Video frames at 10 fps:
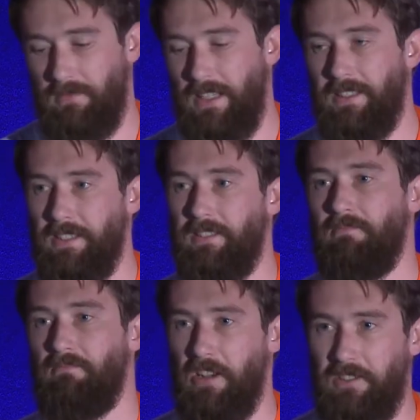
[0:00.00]
Easy.
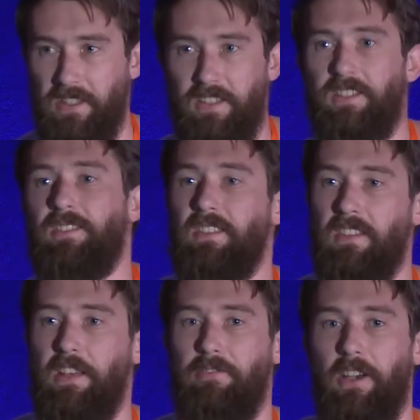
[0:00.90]
Run your tests, see
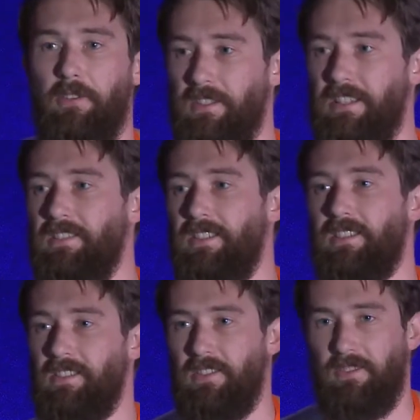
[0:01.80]
that they fail, delete the
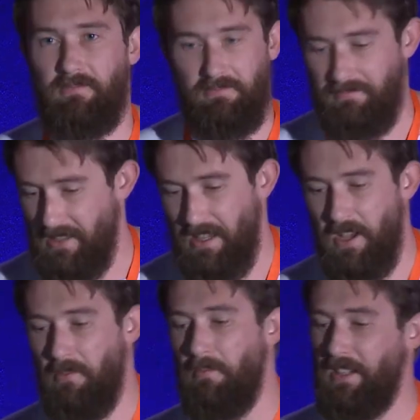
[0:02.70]
tests.
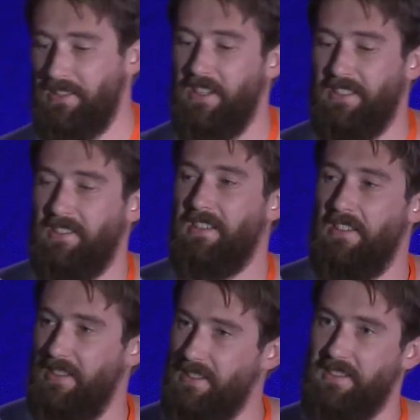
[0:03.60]
Much nicer than
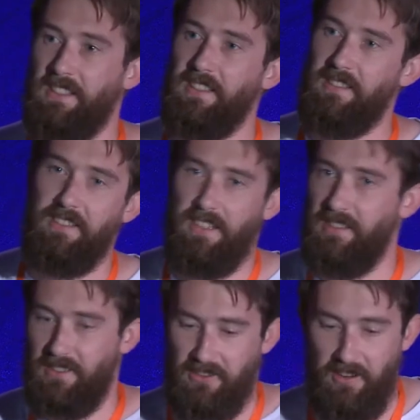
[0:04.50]
having to dig in and get
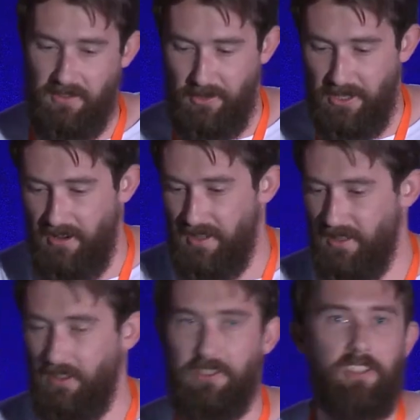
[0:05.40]
distracted by crazy
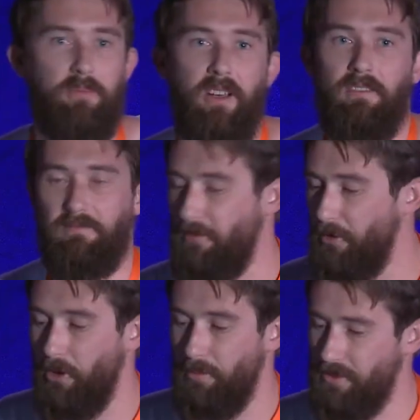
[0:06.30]
logic about
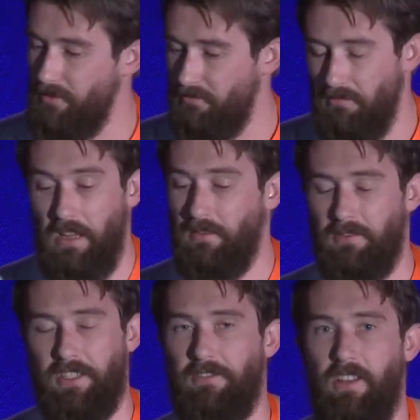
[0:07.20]
forms and
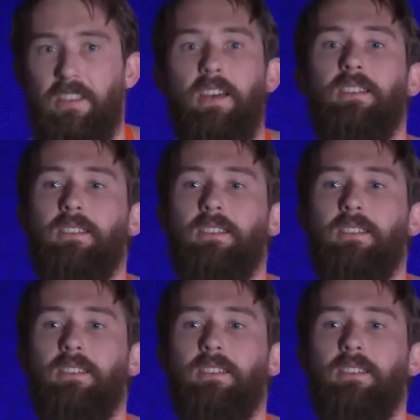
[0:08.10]
stuff like